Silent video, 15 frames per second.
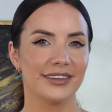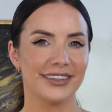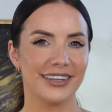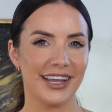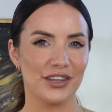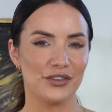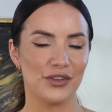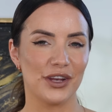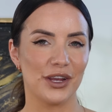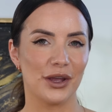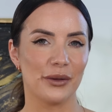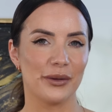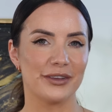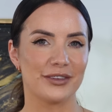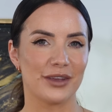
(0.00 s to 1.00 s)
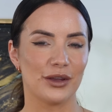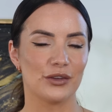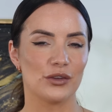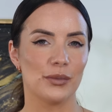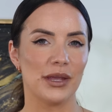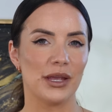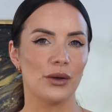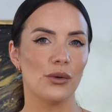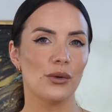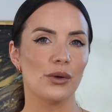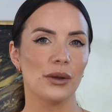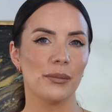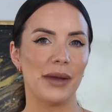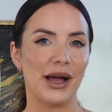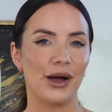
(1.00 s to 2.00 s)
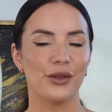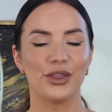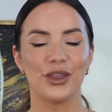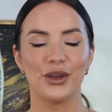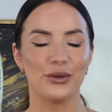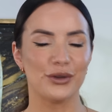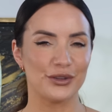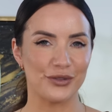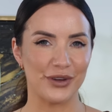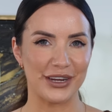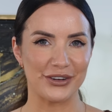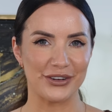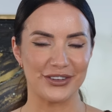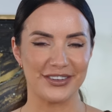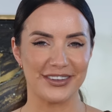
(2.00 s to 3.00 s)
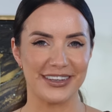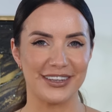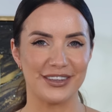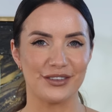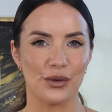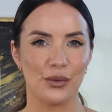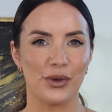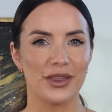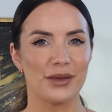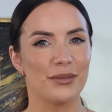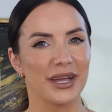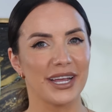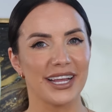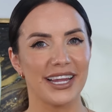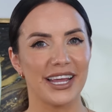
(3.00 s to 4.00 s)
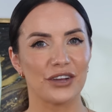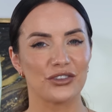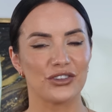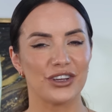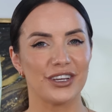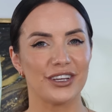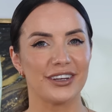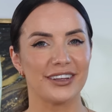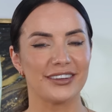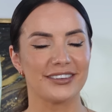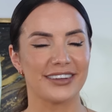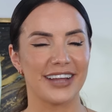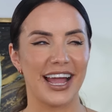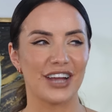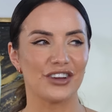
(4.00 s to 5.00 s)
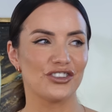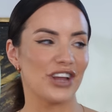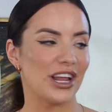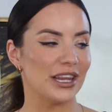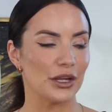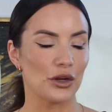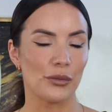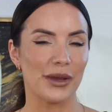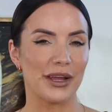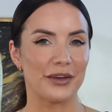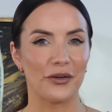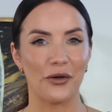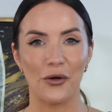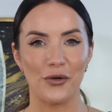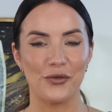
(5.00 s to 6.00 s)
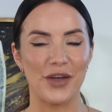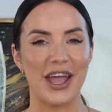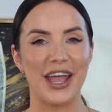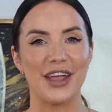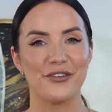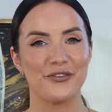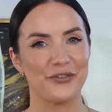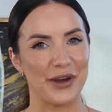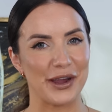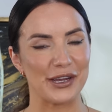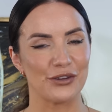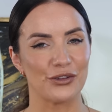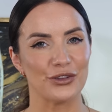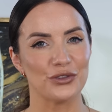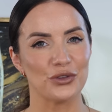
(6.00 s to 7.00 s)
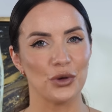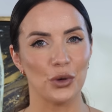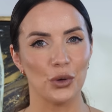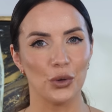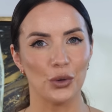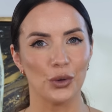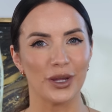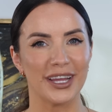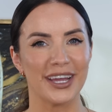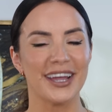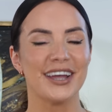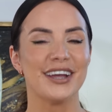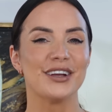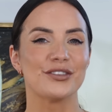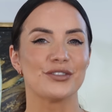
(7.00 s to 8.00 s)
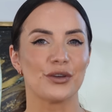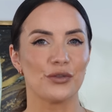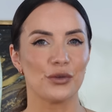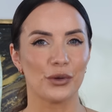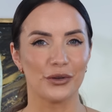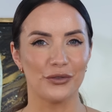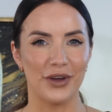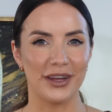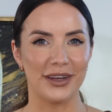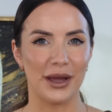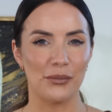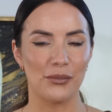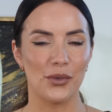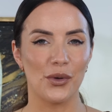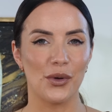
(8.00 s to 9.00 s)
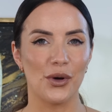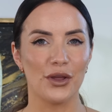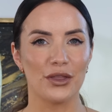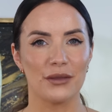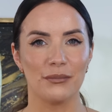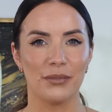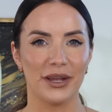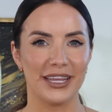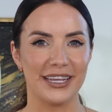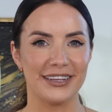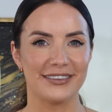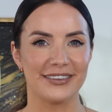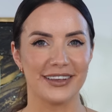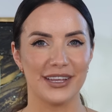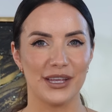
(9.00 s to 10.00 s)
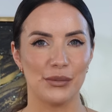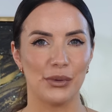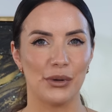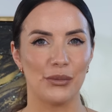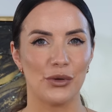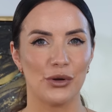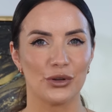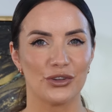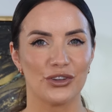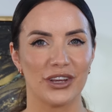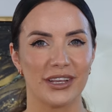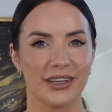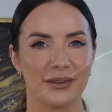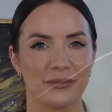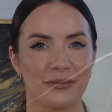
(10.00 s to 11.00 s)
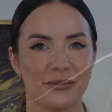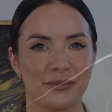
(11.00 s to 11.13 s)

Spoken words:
Today's video is going to be all about the newest fragrances within my collection slash a little bit of a fragrance haul. So if you want to find out more, then please keep on watching.